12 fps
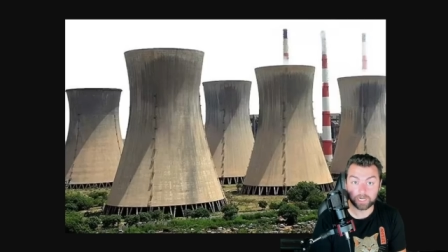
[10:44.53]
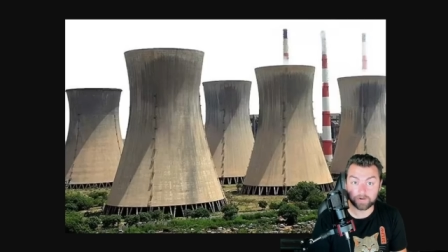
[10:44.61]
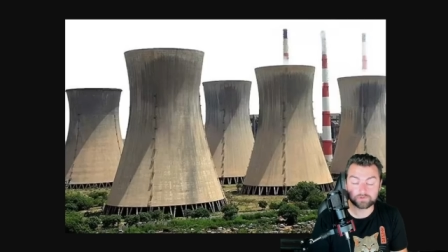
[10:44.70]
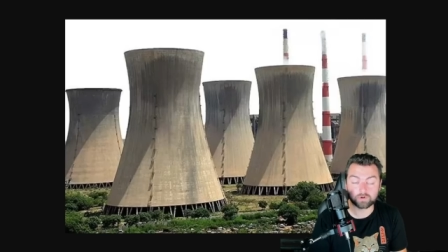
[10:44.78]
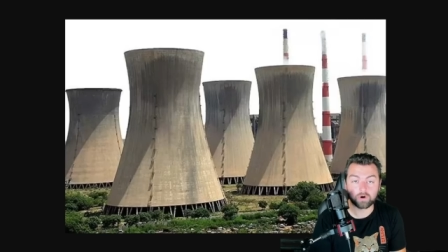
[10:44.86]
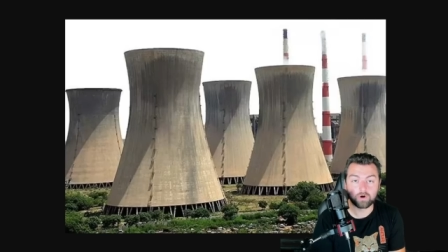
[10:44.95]

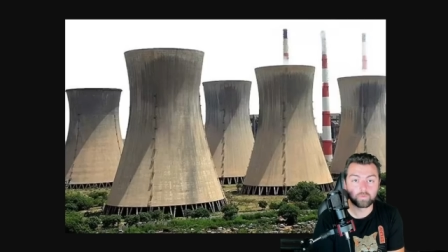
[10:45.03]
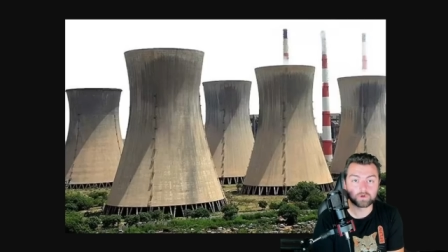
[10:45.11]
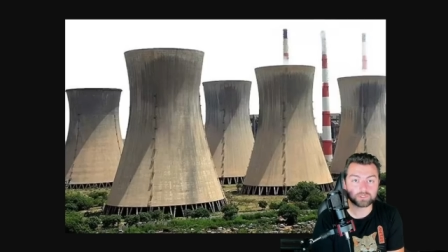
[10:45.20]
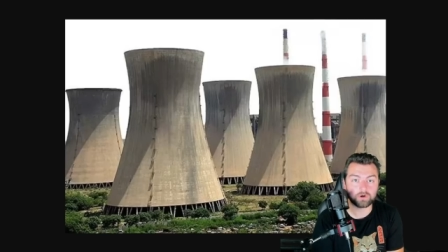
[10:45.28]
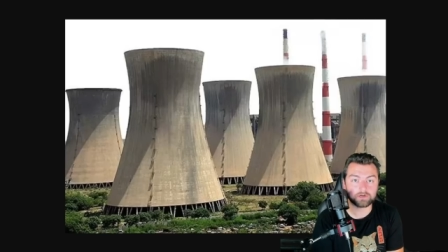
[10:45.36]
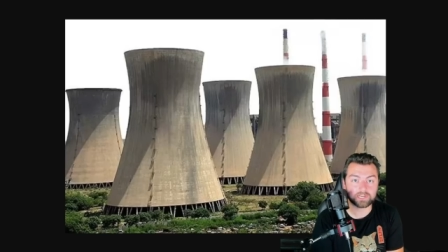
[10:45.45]
After all, we're
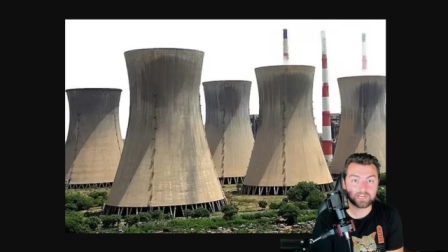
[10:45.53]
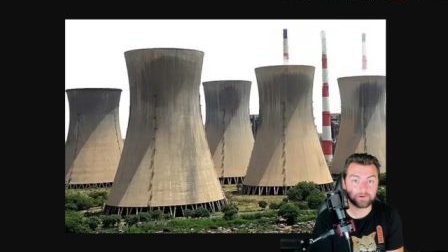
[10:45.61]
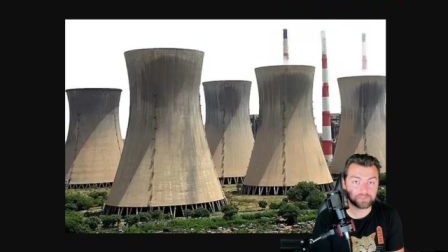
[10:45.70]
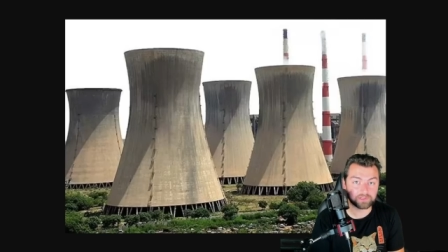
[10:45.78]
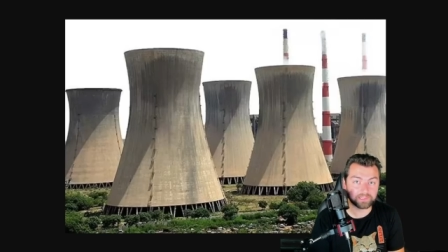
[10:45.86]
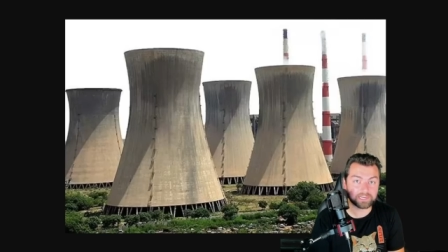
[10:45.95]
talking
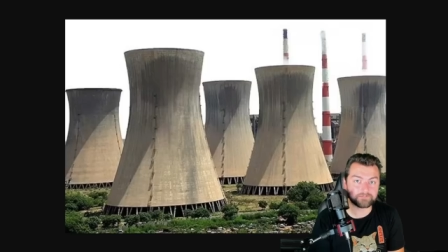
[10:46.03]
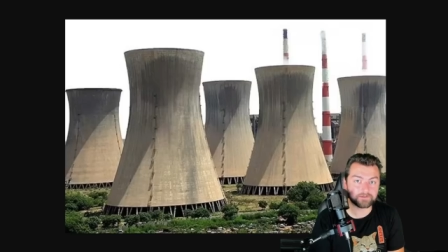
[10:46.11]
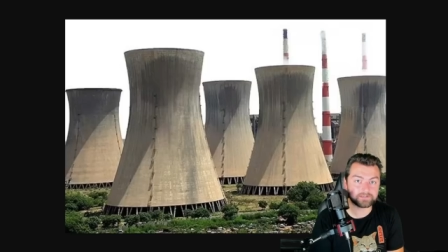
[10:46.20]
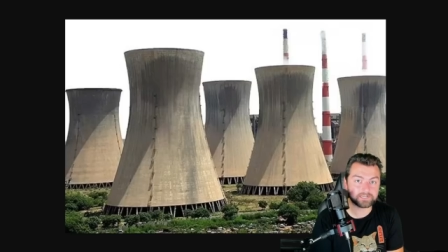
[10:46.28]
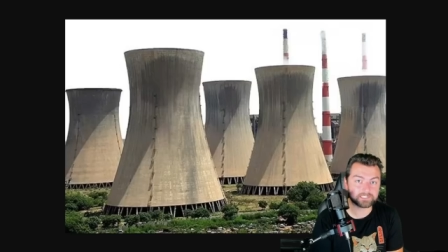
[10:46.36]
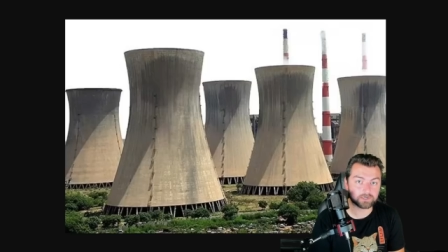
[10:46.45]
about the late
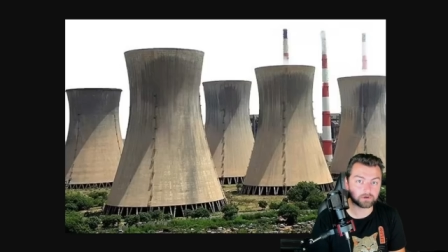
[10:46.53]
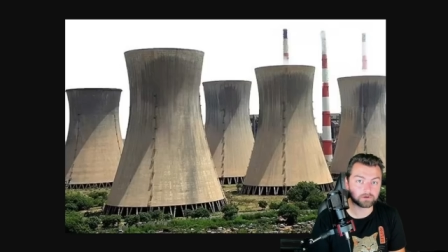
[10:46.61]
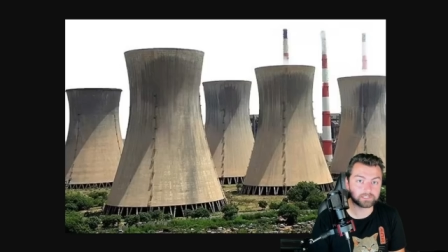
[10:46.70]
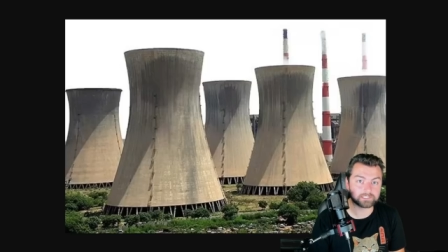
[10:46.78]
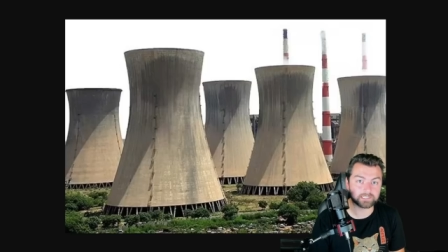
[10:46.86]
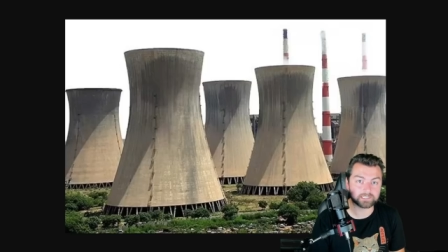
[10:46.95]
50s and
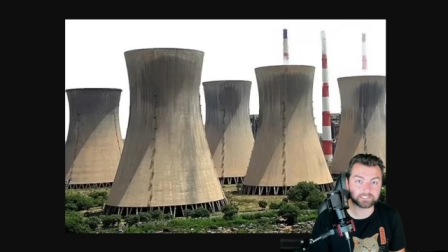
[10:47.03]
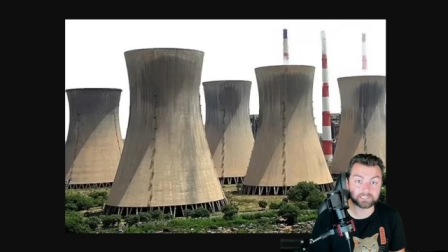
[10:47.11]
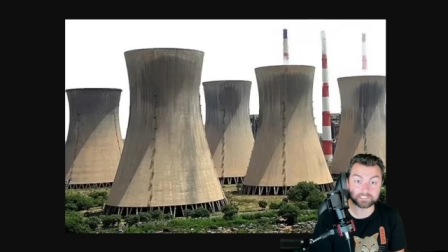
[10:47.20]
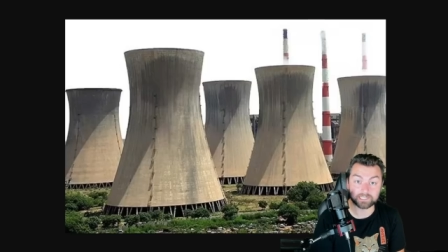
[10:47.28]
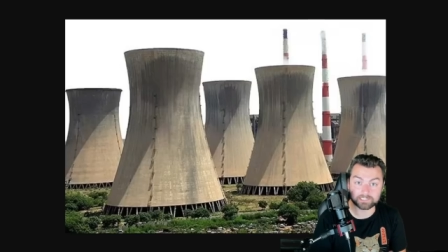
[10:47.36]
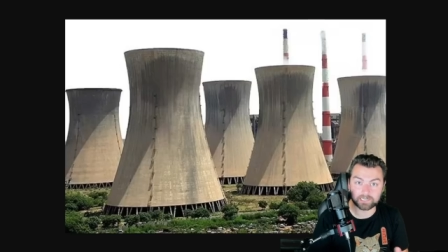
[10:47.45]
early
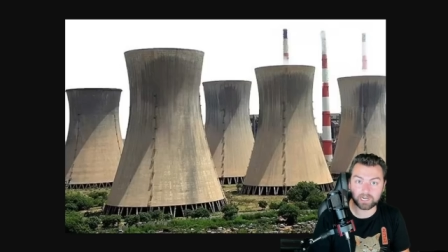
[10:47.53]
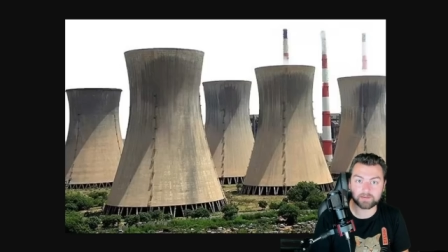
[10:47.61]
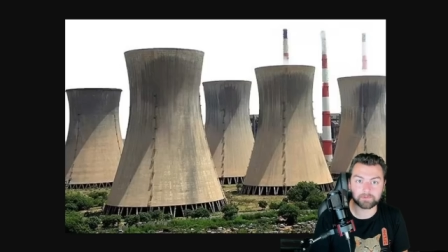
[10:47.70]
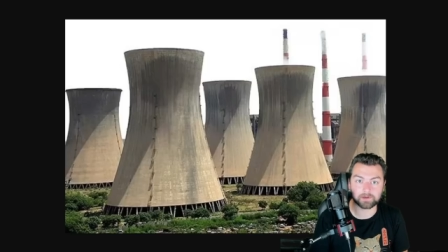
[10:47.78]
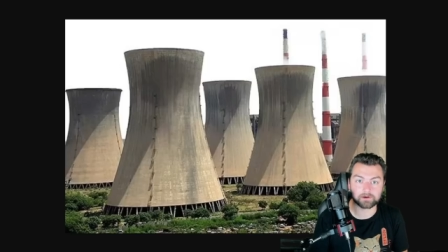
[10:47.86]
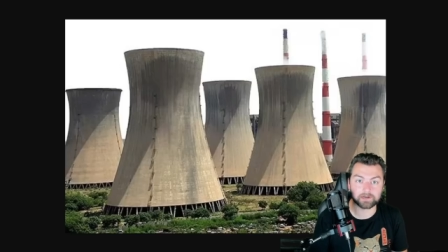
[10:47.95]
60s, a
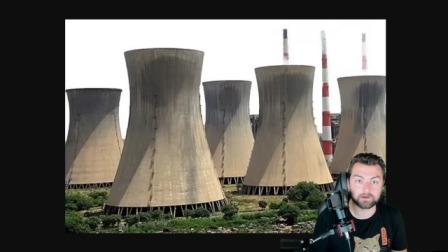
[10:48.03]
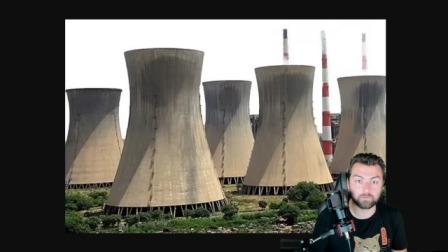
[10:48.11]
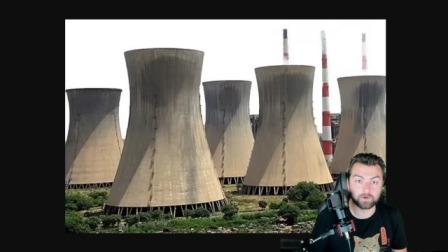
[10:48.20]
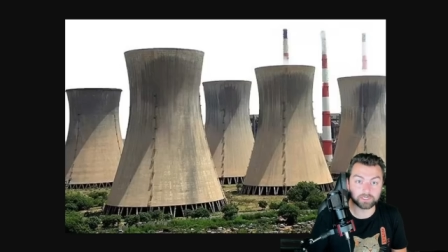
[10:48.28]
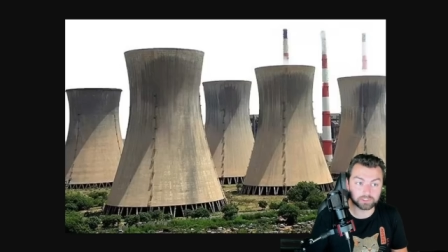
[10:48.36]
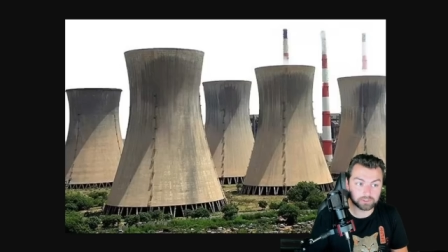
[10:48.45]
time period in
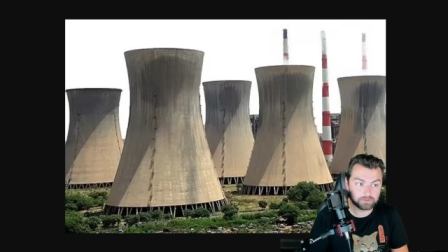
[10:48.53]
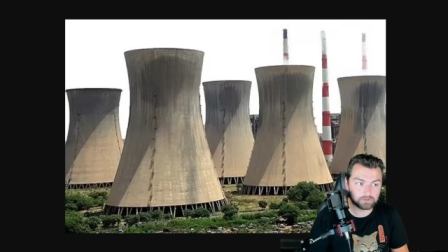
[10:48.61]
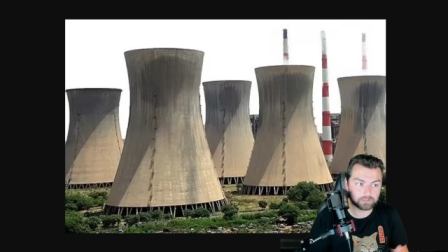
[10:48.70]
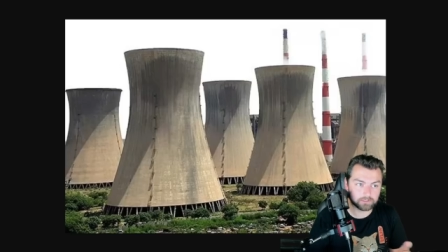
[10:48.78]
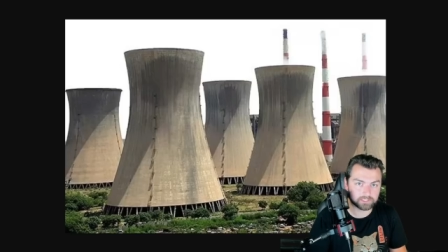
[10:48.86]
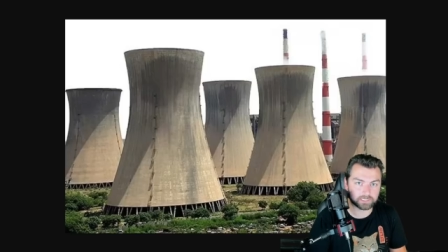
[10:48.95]
which
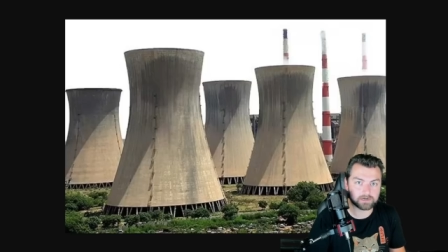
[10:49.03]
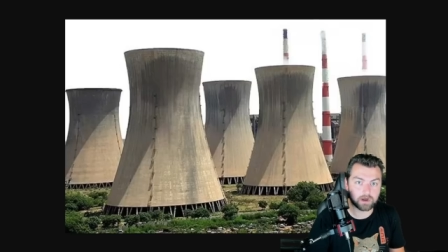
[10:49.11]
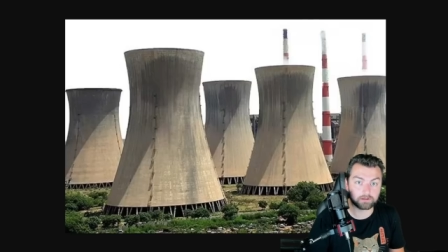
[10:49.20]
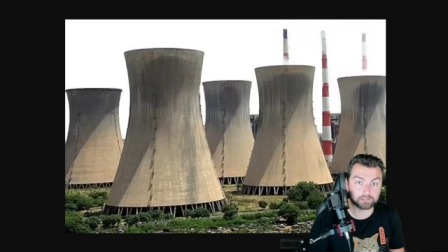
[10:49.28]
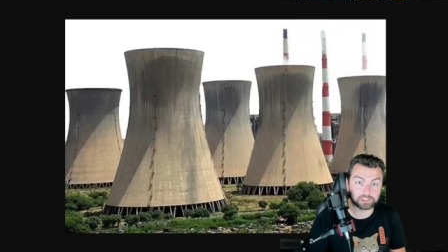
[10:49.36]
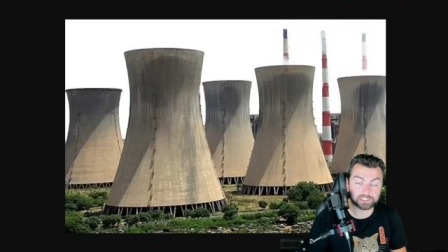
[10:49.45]
nuclear
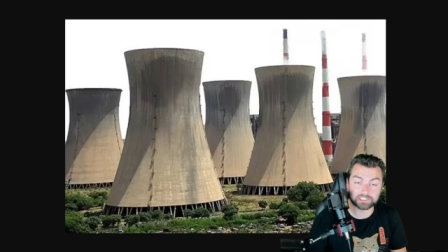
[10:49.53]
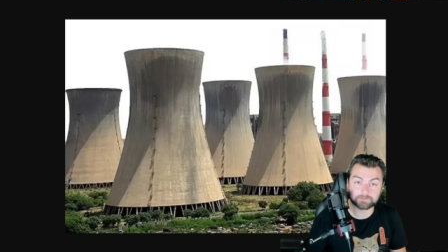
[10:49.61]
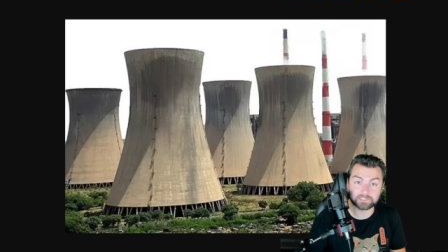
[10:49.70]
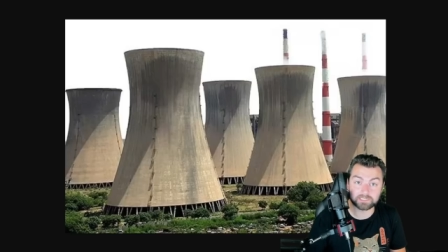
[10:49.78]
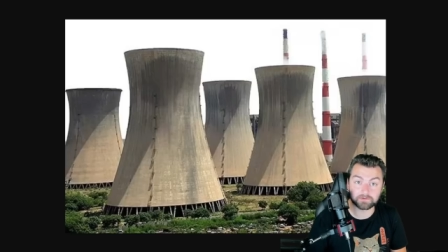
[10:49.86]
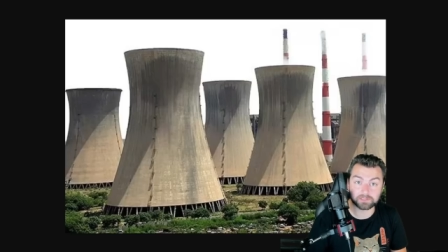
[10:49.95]
technology, and
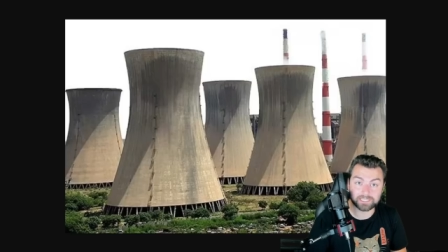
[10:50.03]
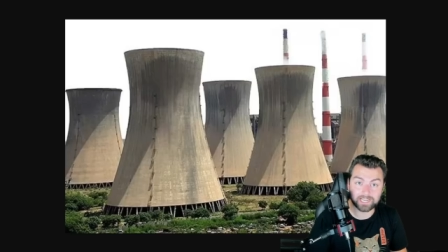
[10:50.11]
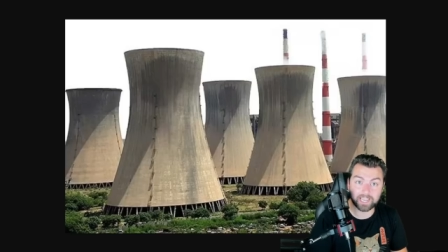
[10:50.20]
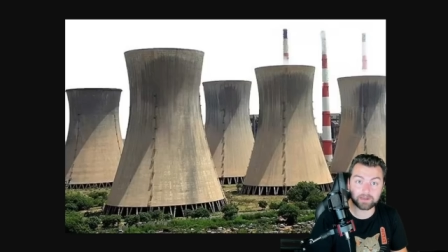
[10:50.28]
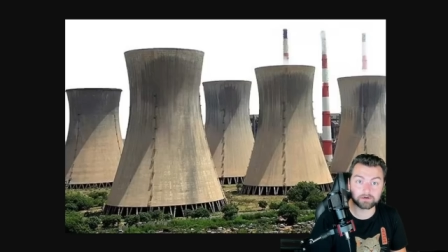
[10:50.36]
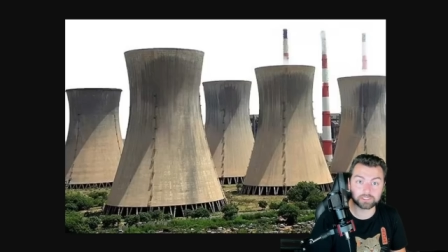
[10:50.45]
specifically
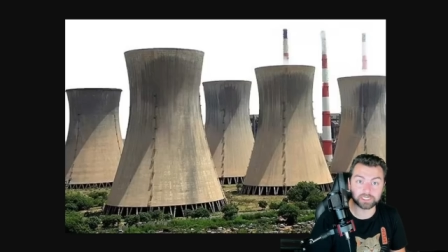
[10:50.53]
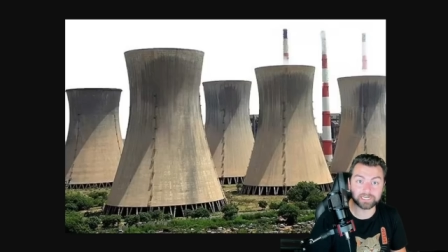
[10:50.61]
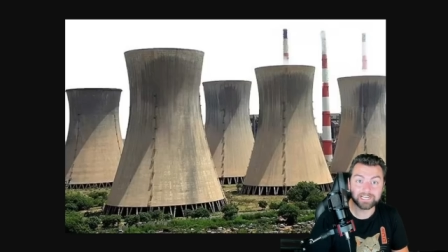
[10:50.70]
energy,